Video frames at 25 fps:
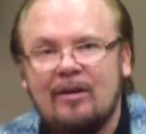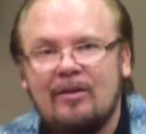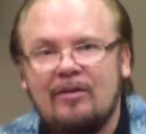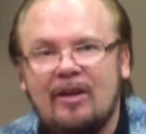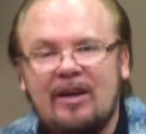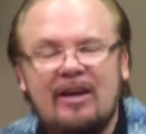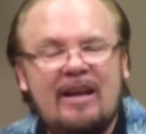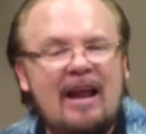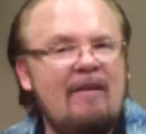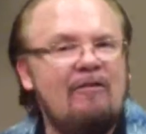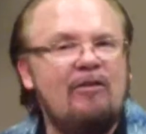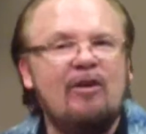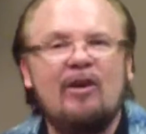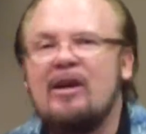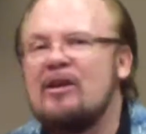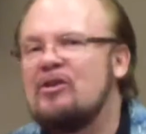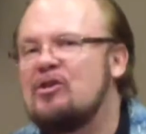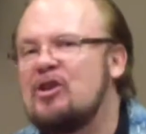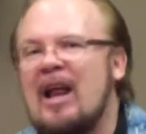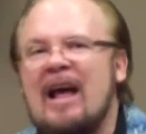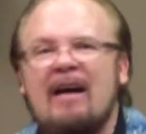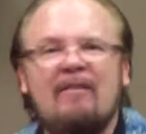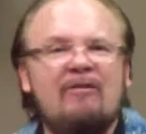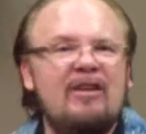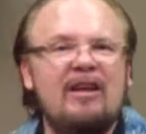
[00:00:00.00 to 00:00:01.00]
The devil
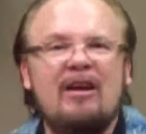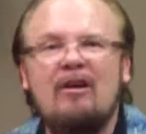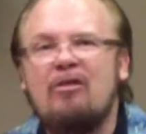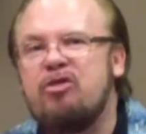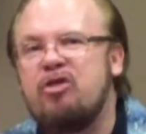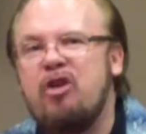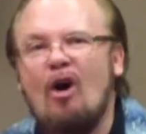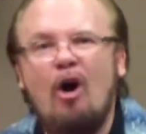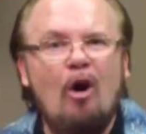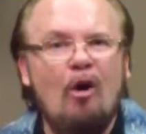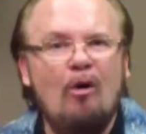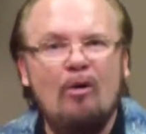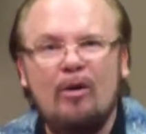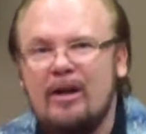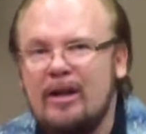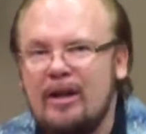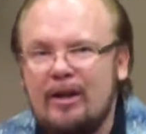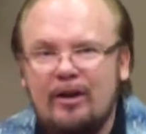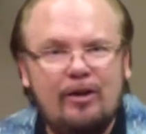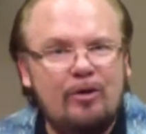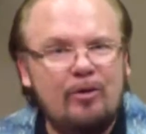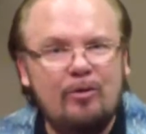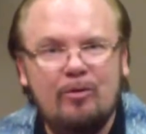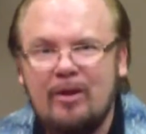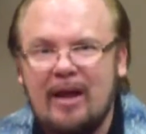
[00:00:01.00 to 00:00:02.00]
doesn't have the authority
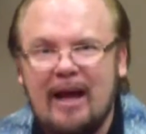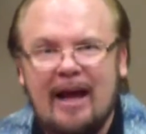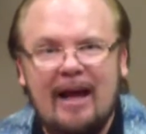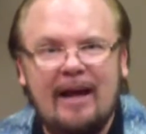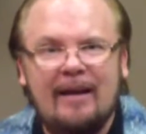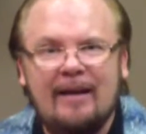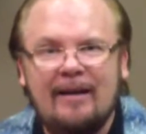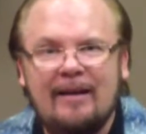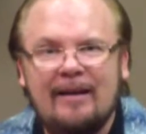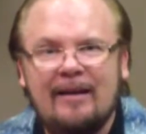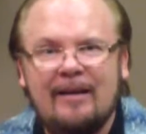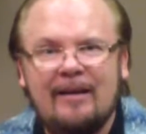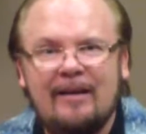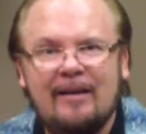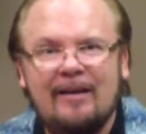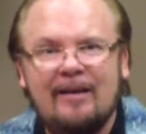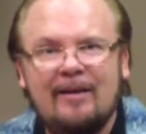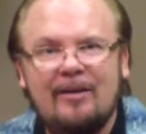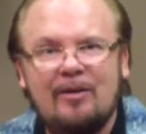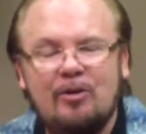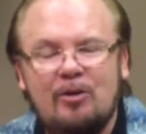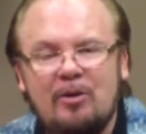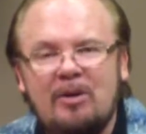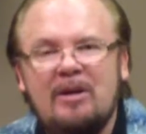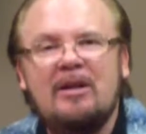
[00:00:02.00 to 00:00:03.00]
to do that.
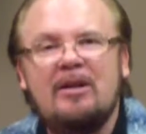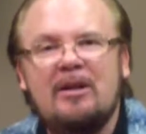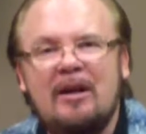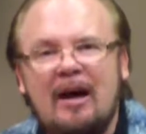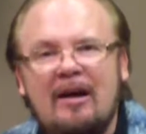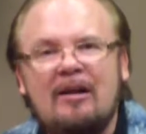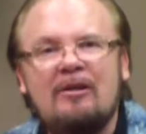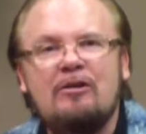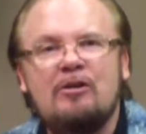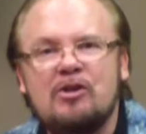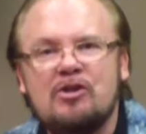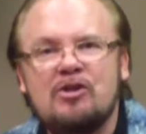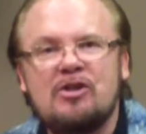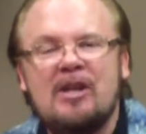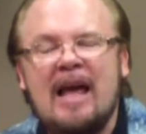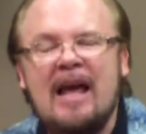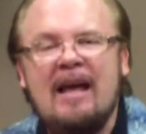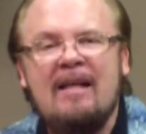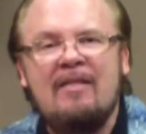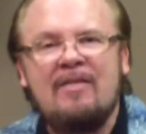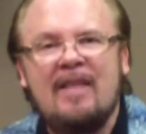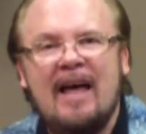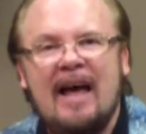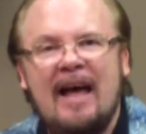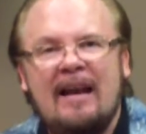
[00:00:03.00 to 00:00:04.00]
You need to
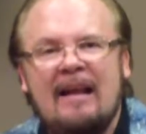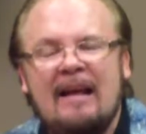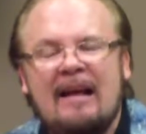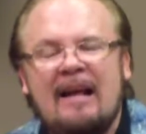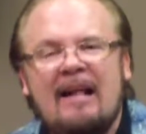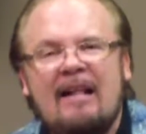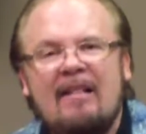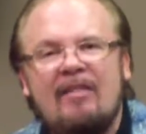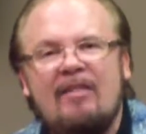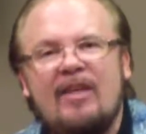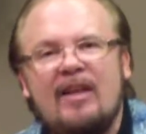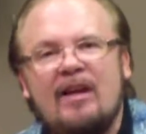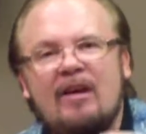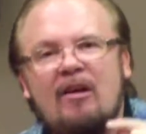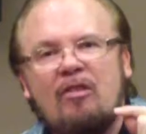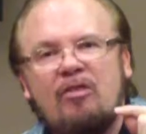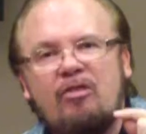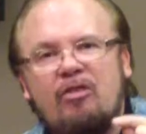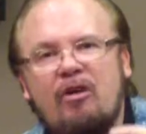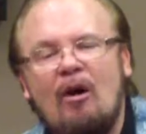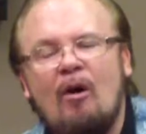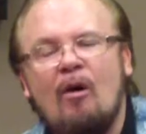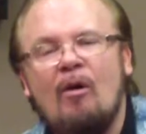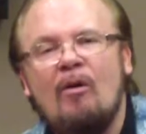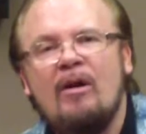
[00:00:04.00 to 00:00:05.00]
understand that. The
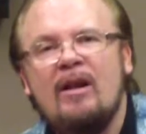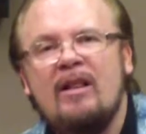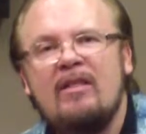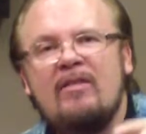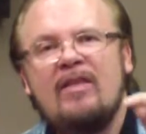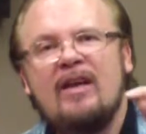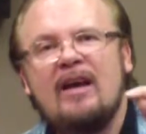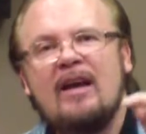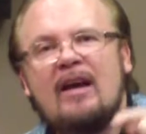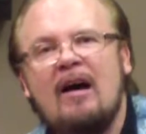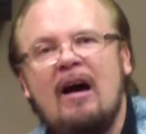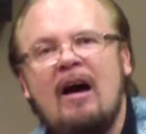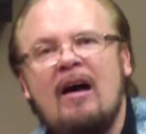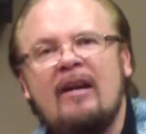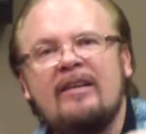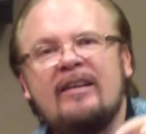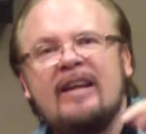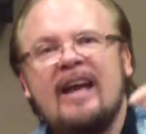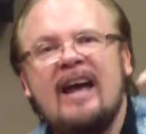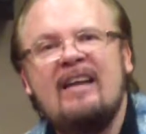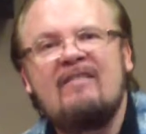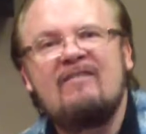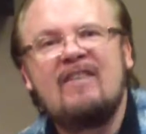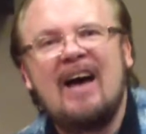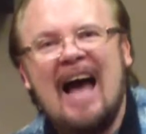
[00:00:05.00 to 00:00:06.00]
authority that God
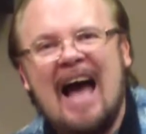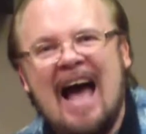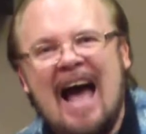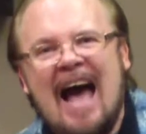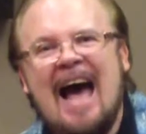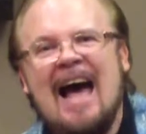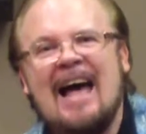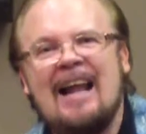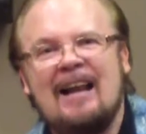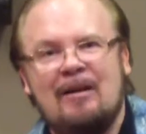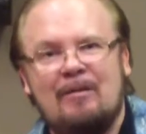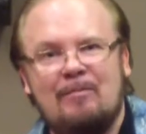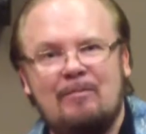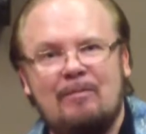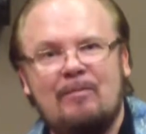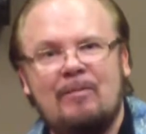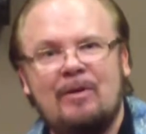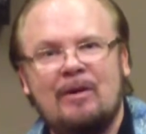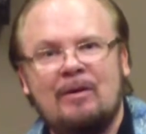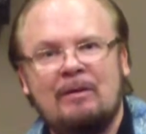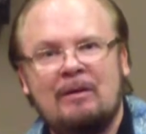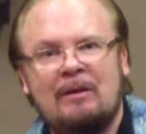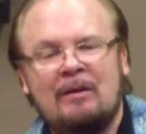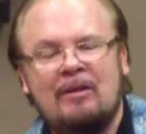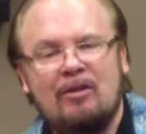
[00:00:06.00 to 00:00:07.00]
gave Adam,
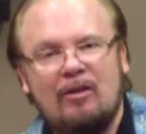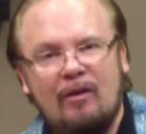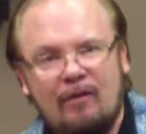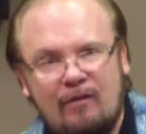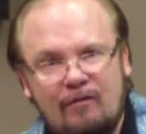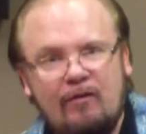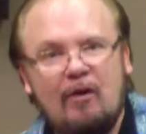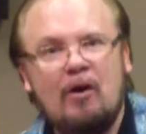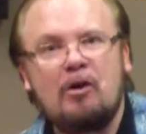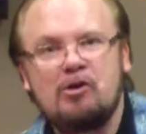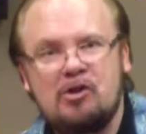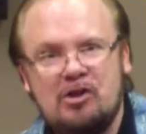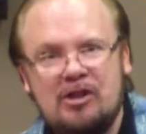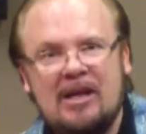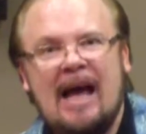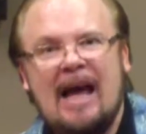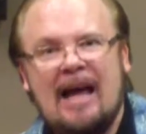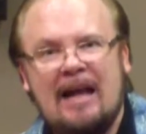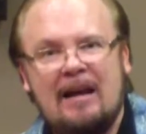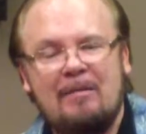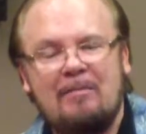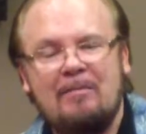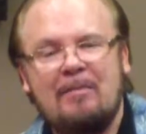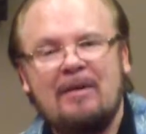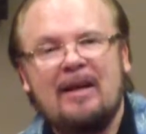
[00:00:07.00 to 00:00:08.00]
the first
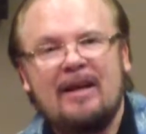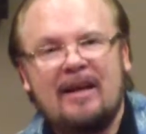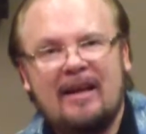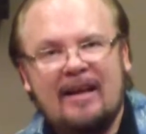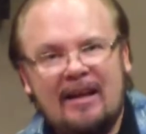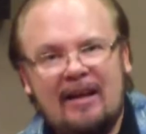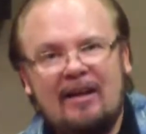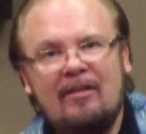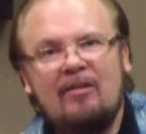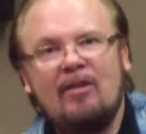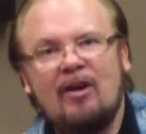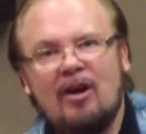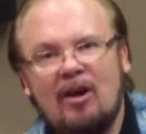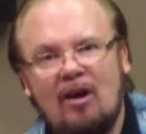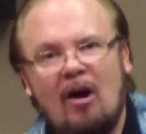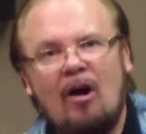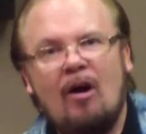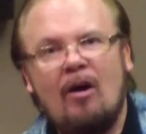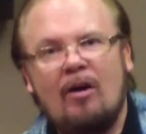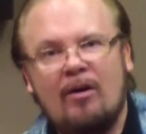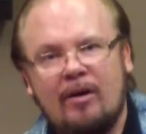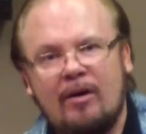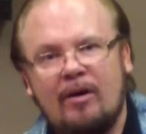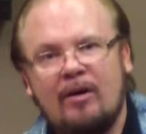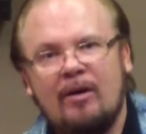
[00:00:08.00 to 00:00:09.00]
Adam, in the
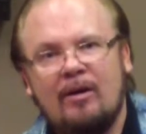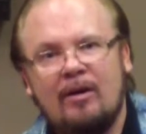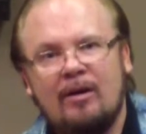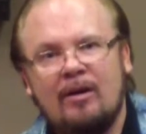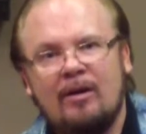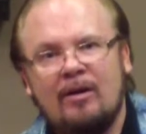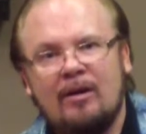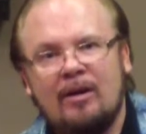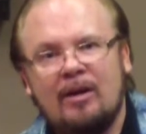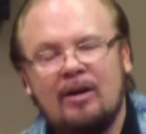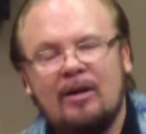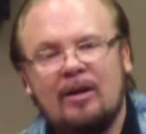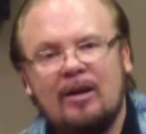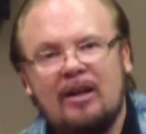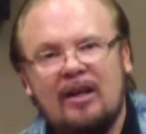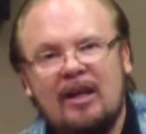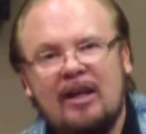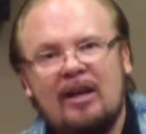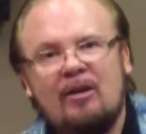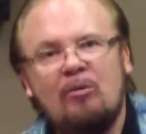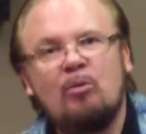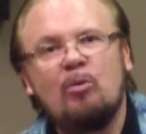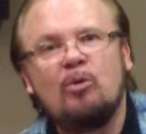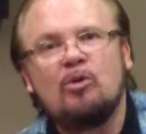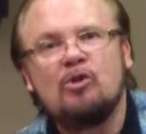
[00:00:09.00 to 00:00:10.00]
garden,
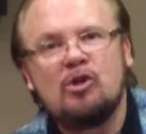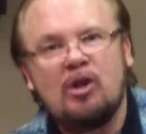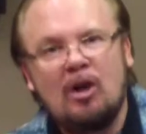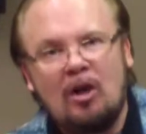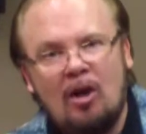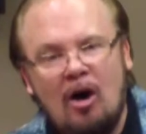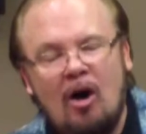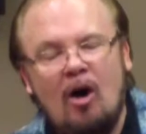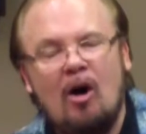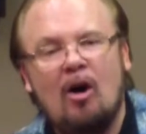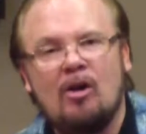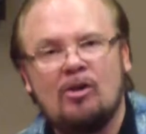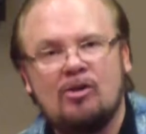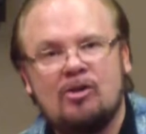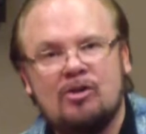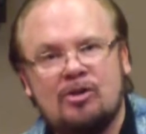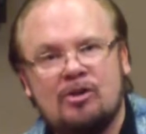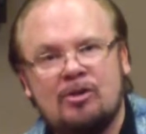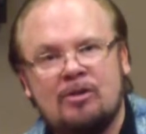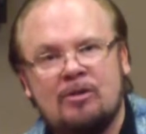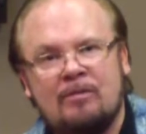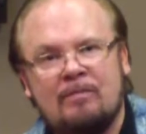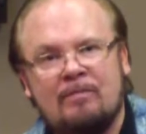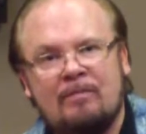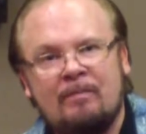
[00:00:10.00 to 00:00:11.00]
it was
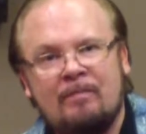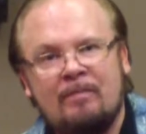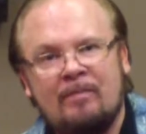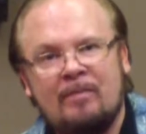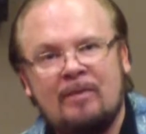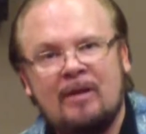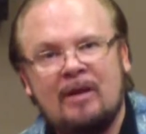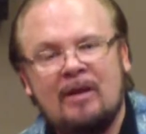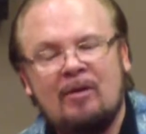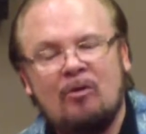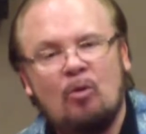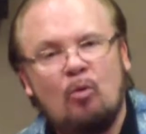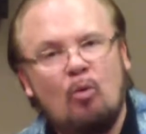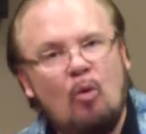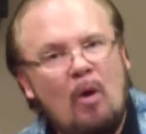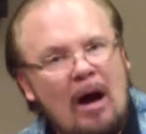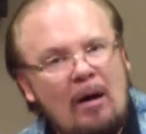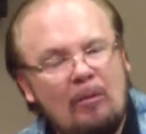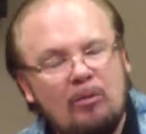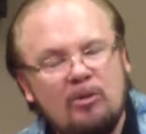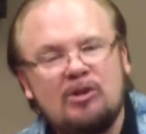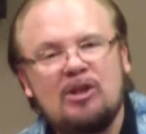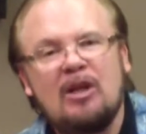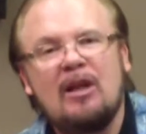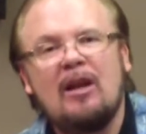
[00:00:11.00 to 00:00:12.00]
lost.
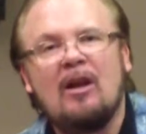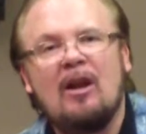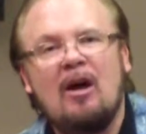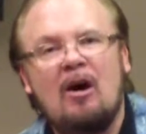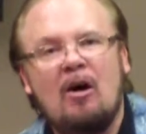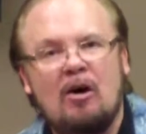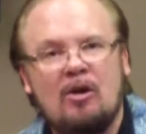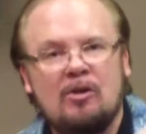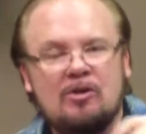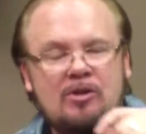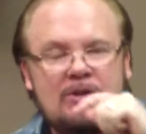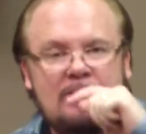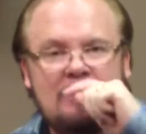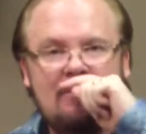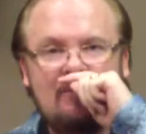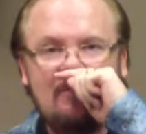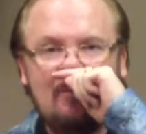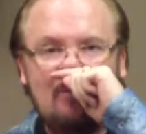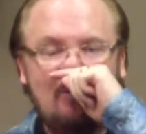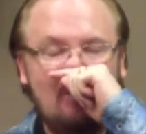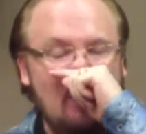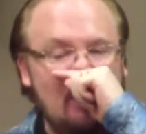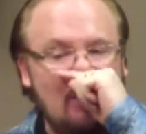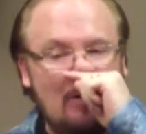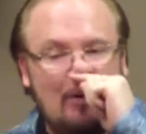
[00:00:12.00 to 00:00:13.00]
Why was it lost?
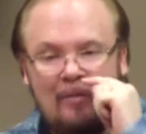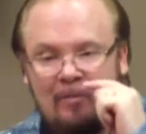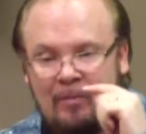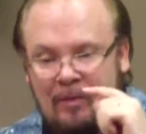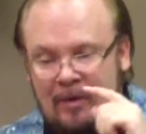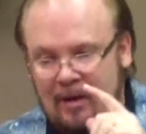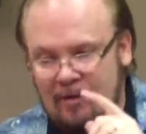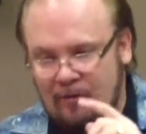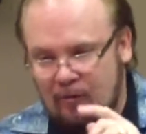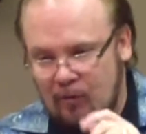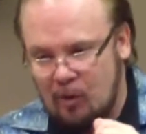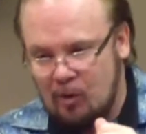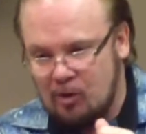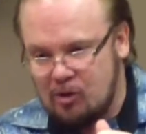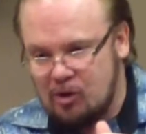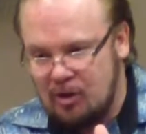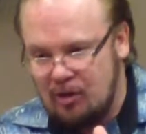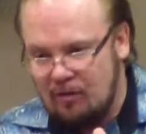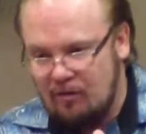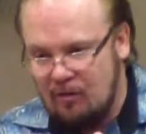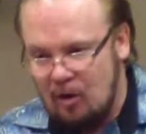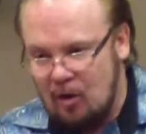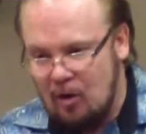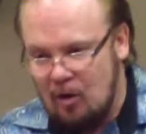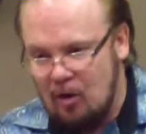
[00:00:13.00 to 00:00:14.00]
Well, first
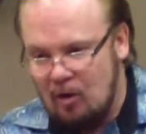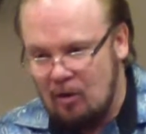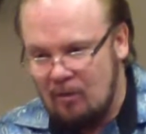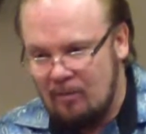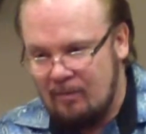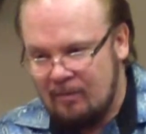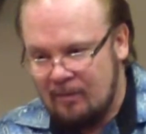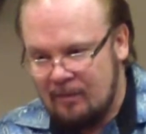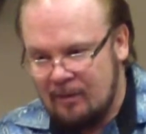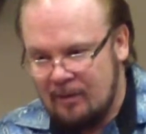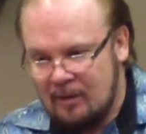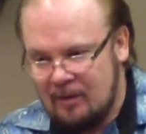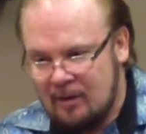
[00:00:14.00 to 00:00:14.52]
of all,